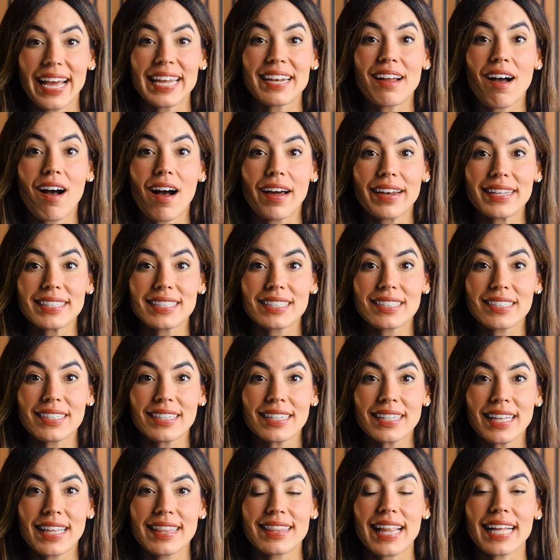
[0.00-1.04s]
And honestly,
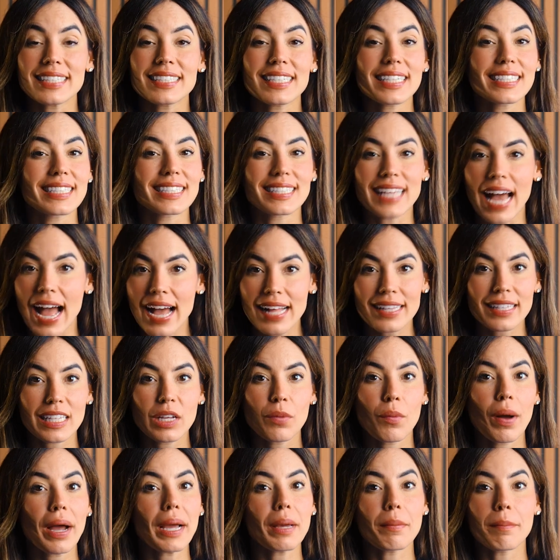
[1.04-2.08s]
that's exactly
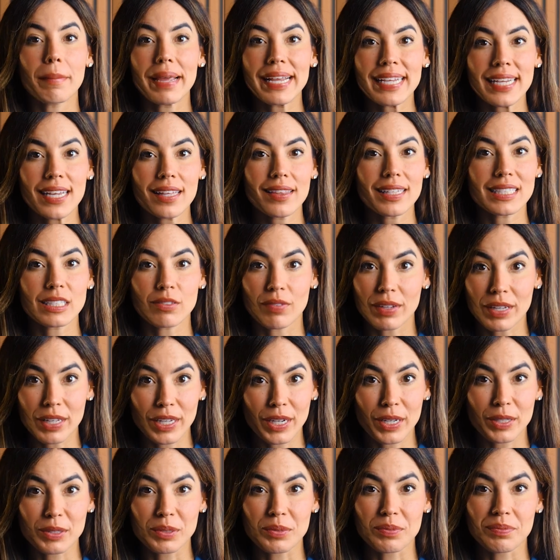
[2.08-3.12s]
why I'm making this
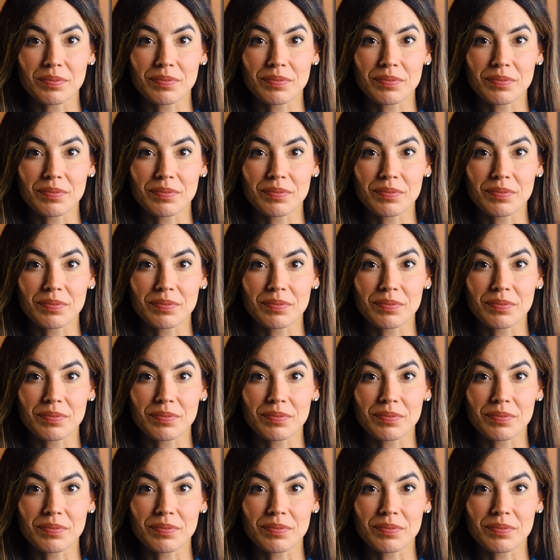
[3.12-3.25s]
video.